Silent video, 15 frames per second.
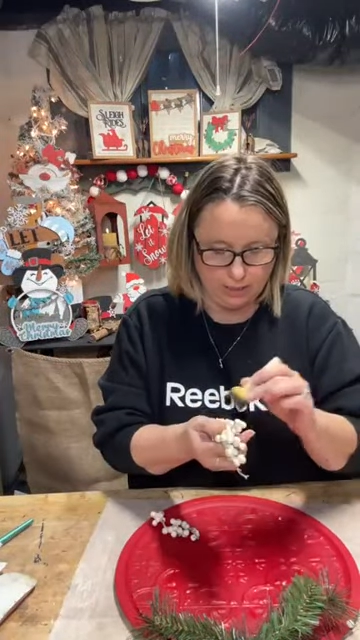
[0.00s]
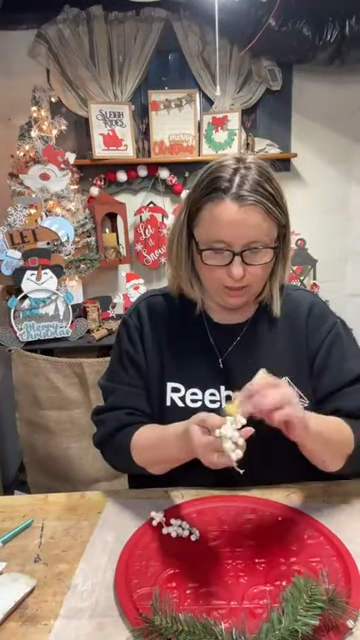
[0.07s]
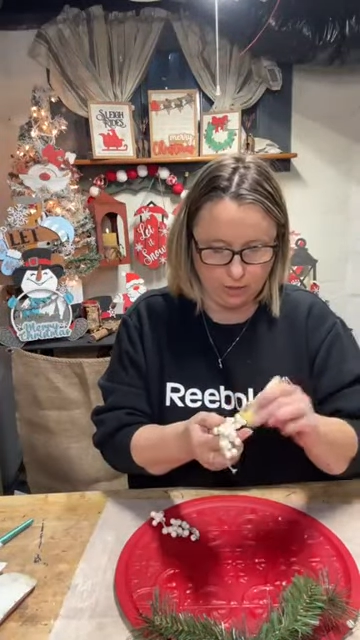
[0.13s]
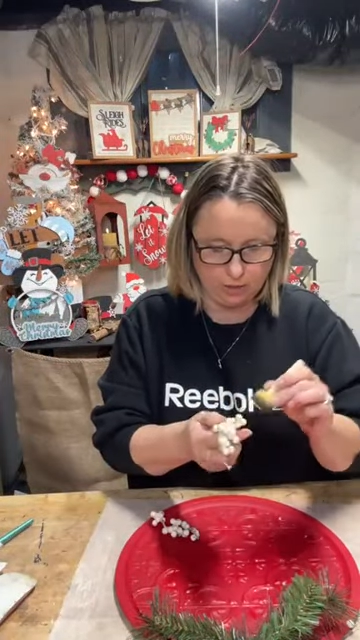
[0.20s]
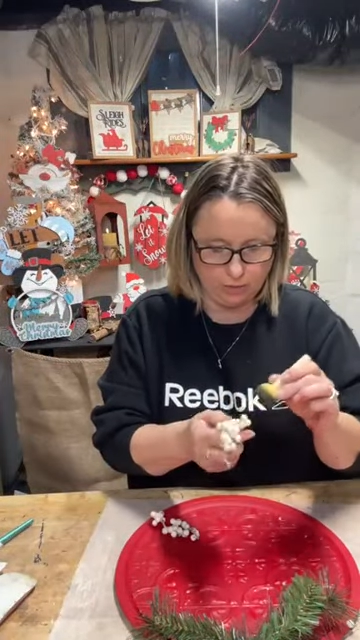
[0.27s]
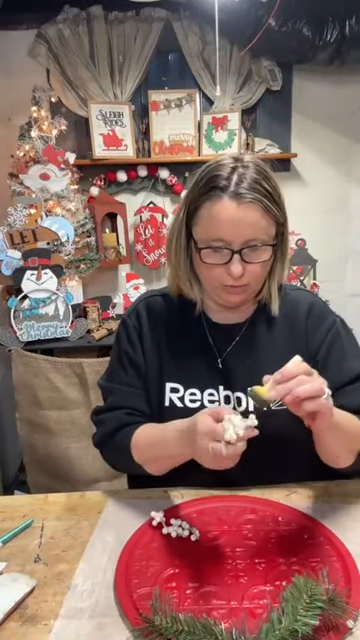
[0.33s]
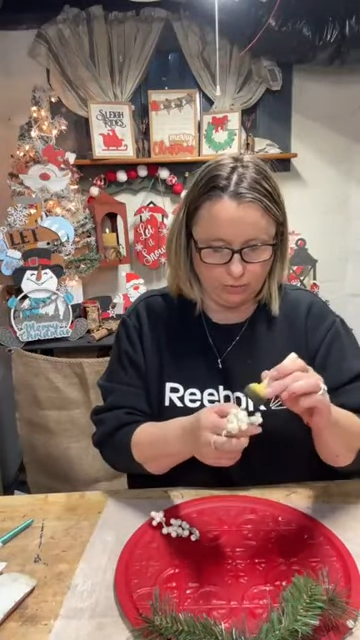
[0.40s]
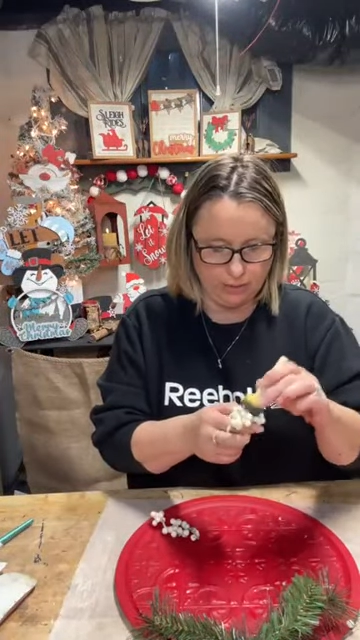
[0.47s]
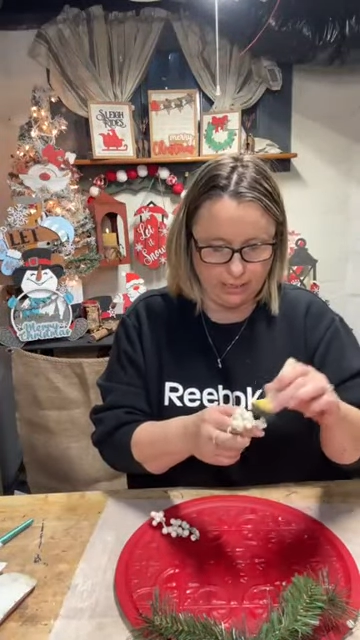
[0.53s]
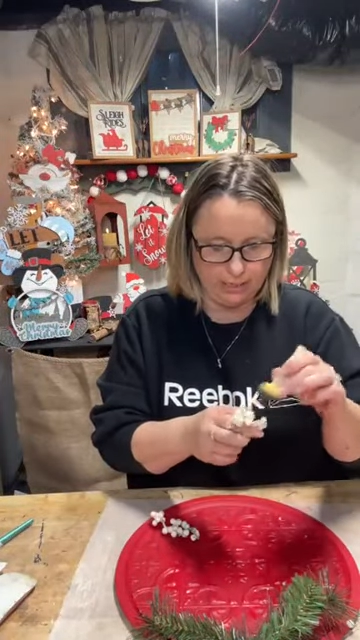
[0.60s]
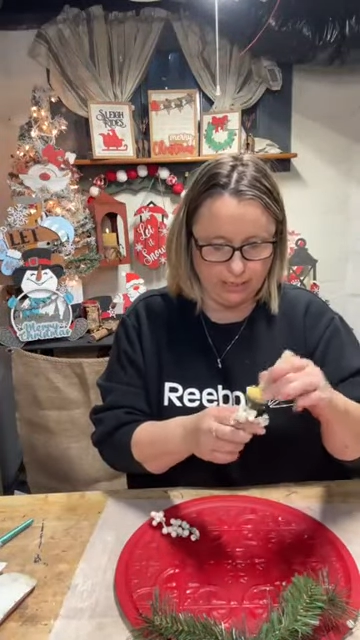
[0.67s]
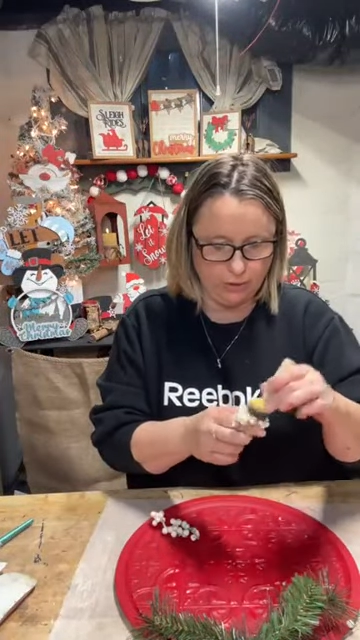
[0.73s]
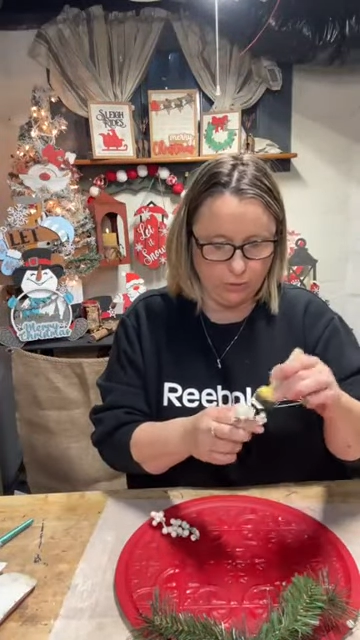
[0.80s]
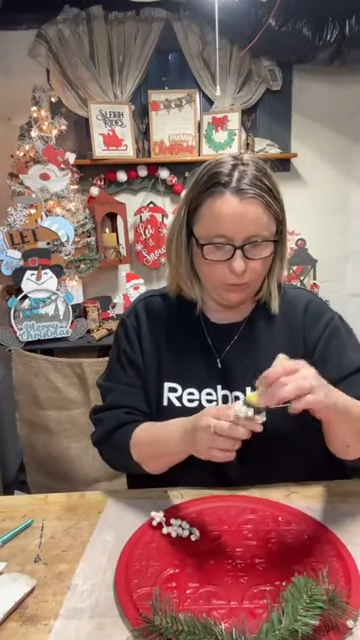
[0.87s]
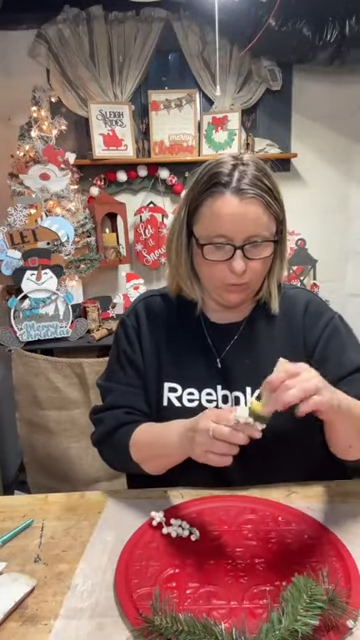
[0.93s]
I just don't
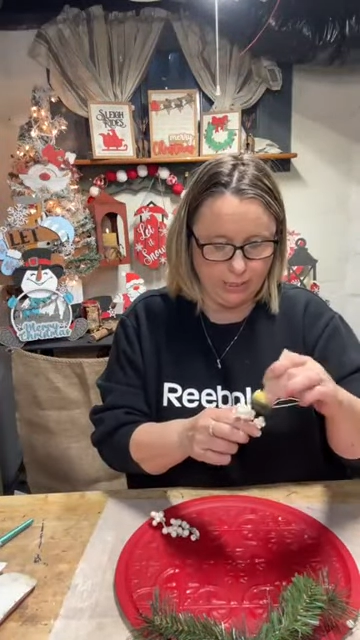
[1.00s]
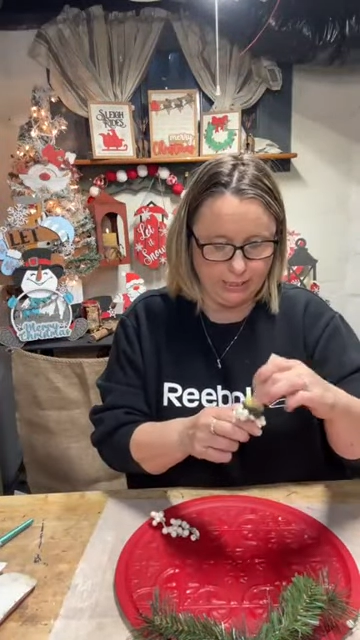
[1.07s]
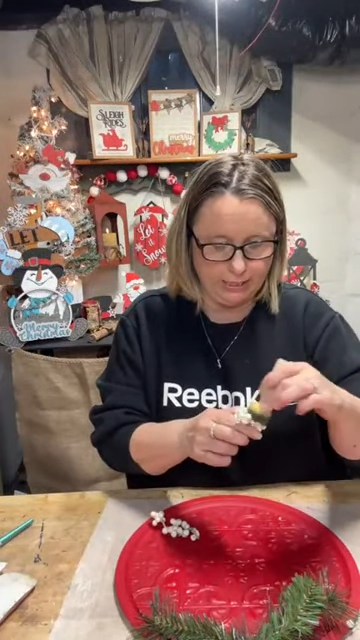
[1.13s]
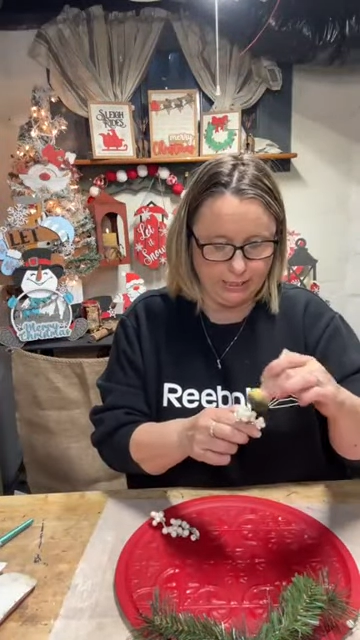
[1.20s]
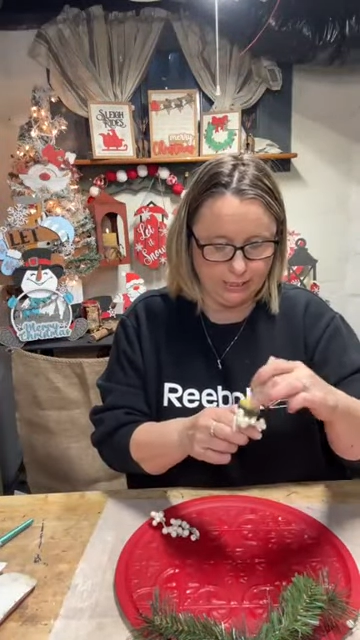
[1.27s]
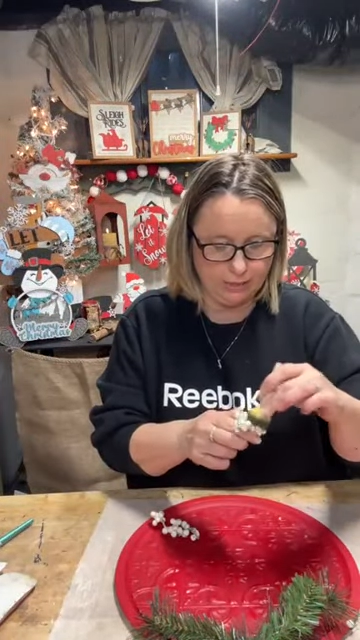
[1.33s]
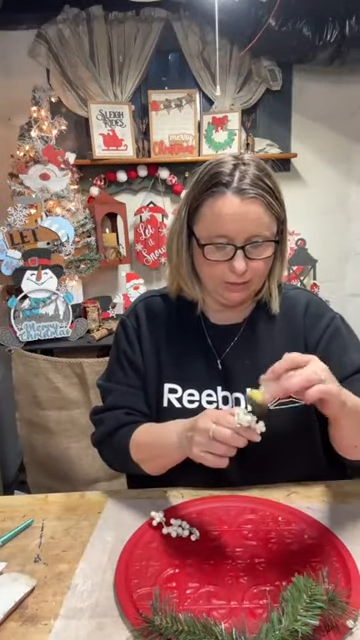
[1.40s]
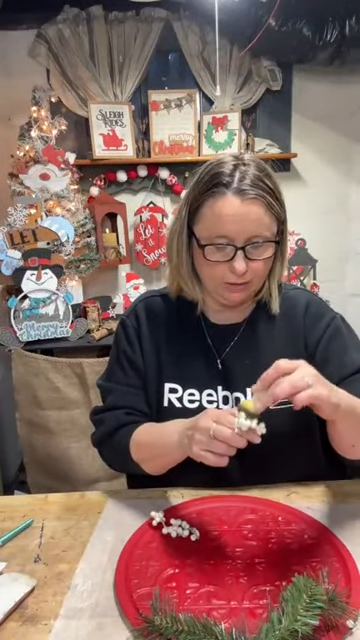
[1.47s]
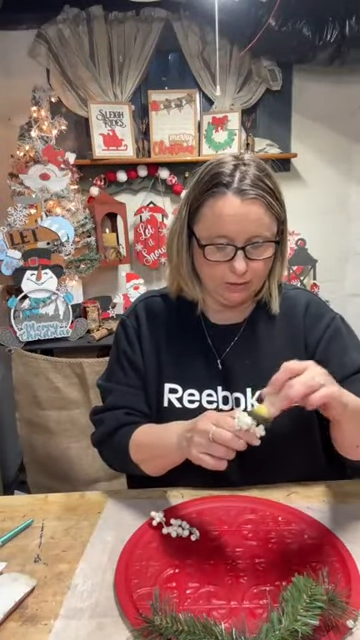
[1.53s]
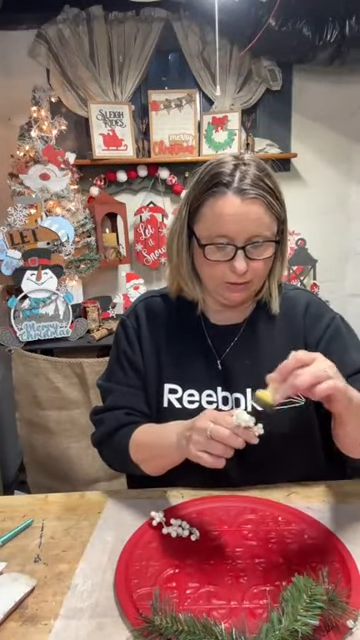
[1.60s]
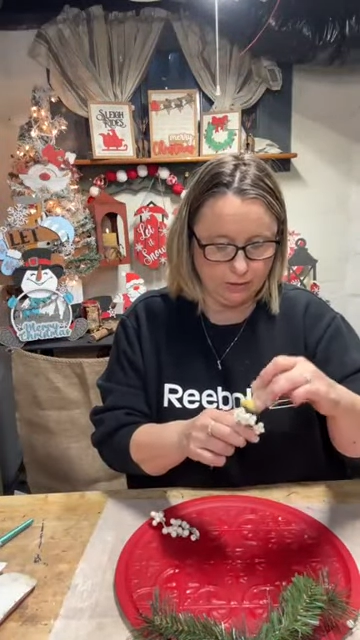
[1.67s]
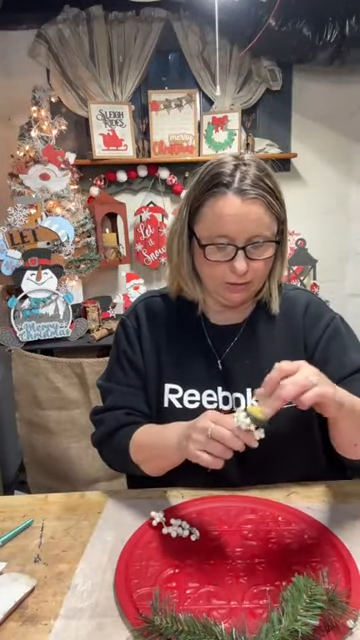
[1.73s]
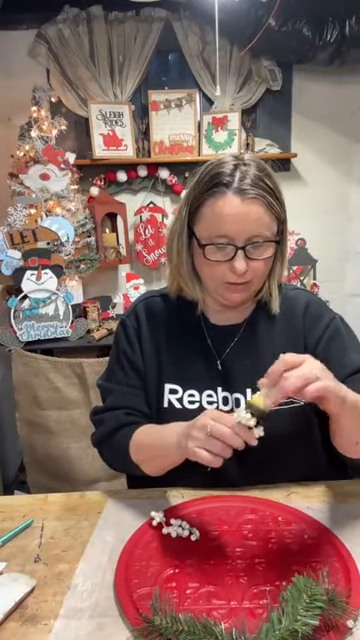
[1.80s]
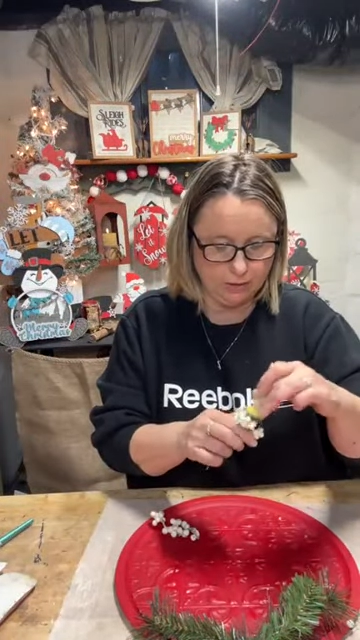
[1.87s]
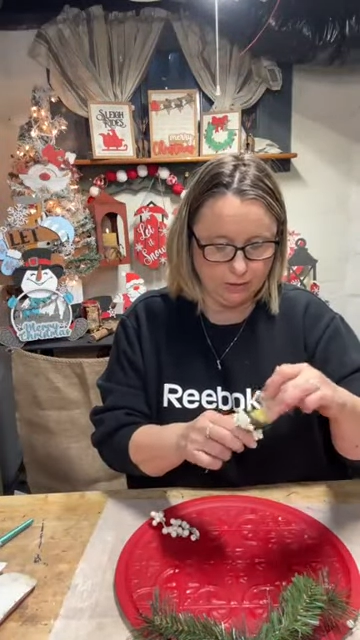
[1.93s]
like it white.